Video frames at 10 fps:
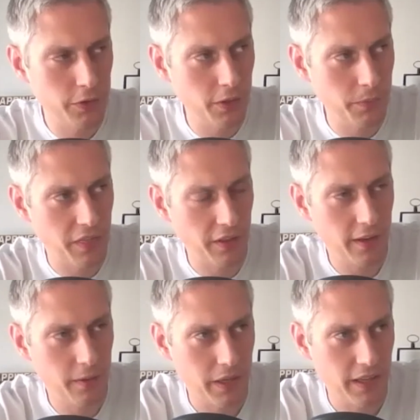were you? I mean,
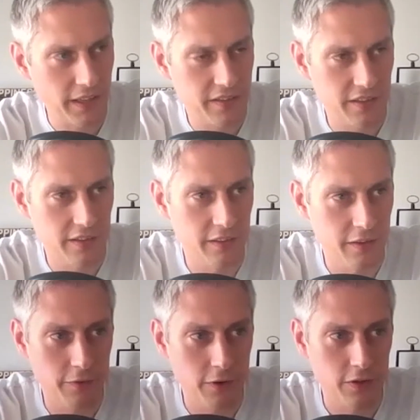thinking back to the
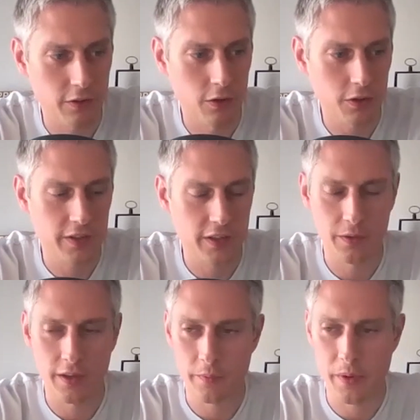first
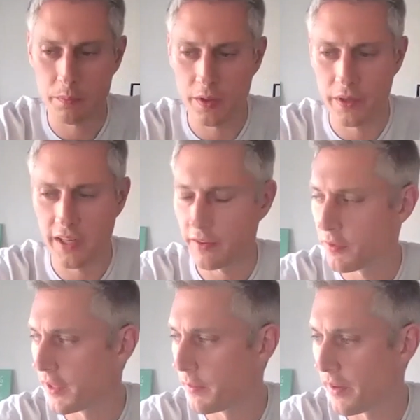lockdown, I remember my next
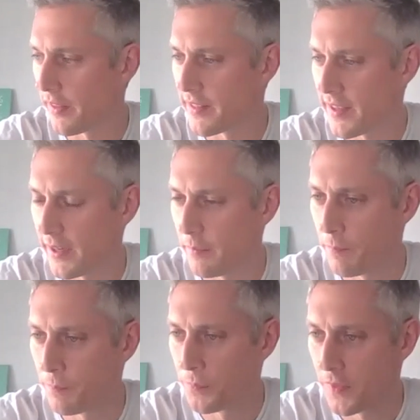door neighbour at the
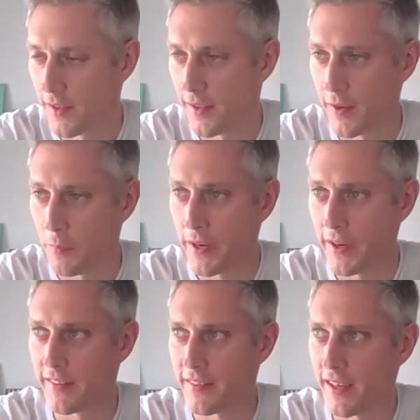time, their
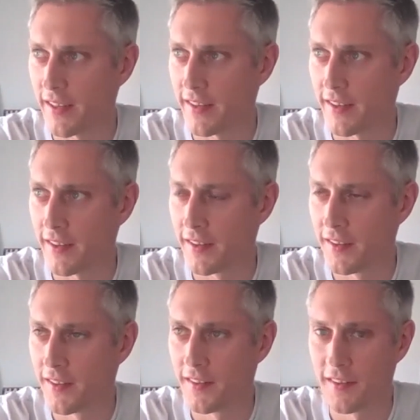parents had a
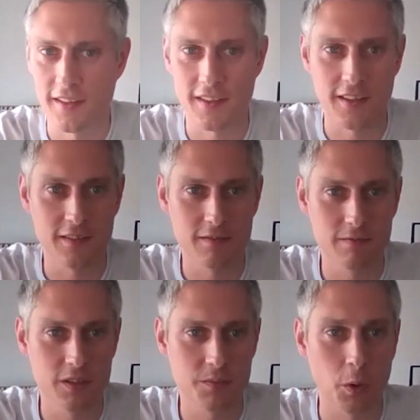
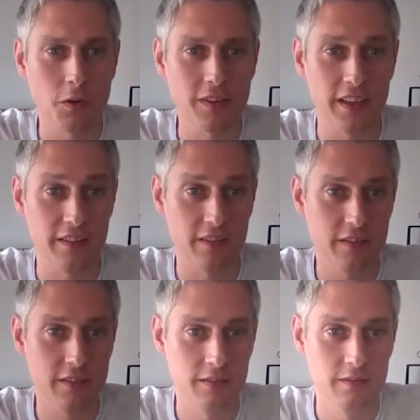small off
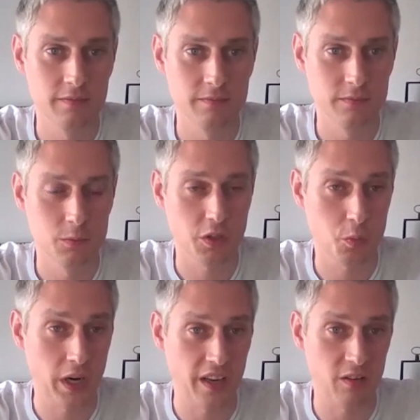licence, which
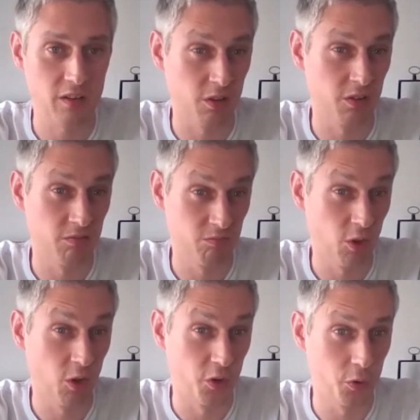went on
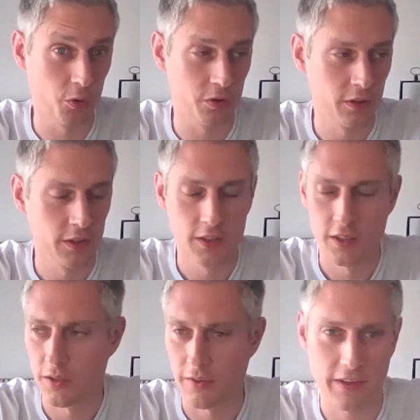the road,
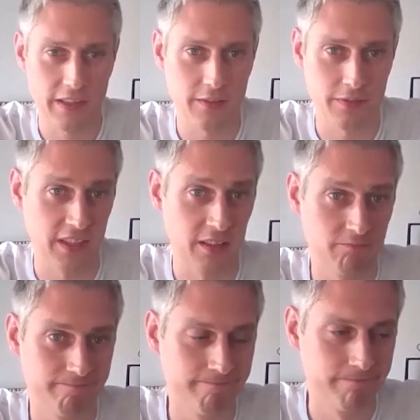effectively
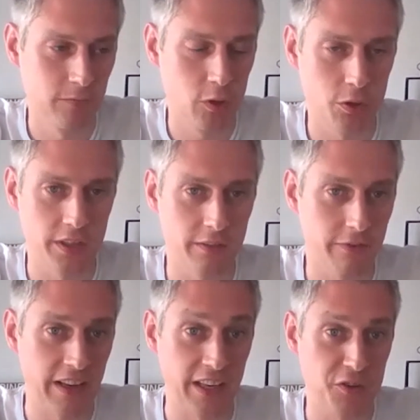doing
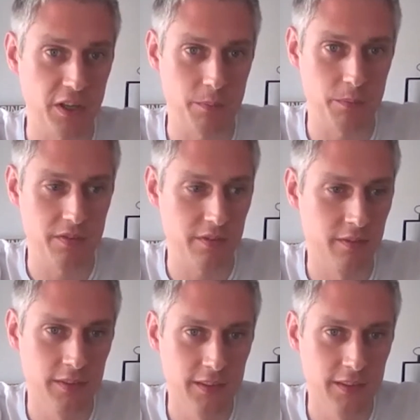ferry trips